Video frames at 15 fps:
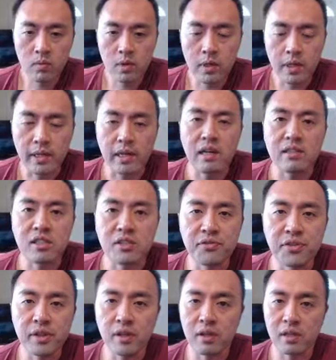Hey guys, this
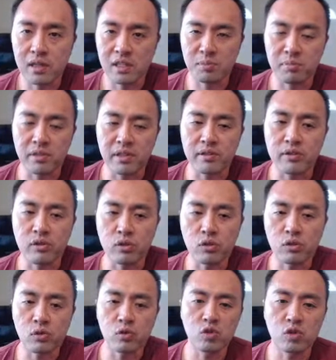video I'm going to explain to
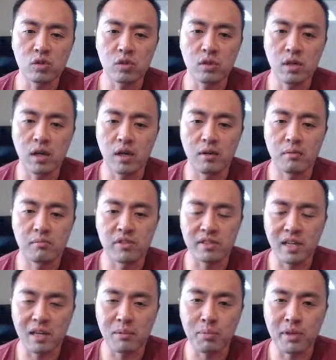you this
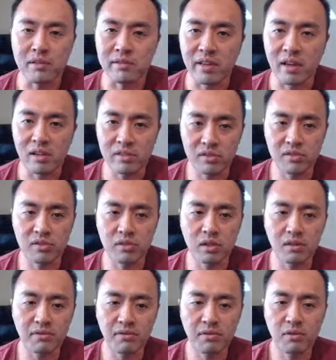IP intelligence
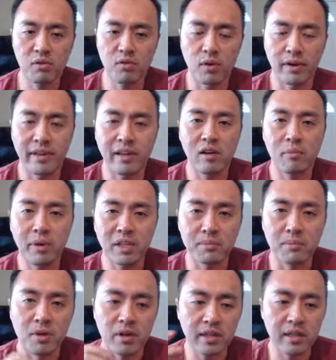stuff for account-based
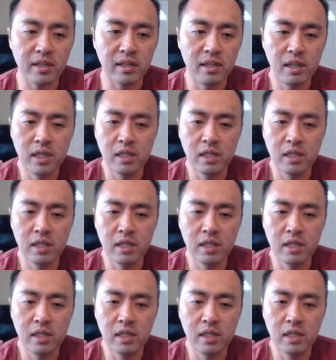marketing.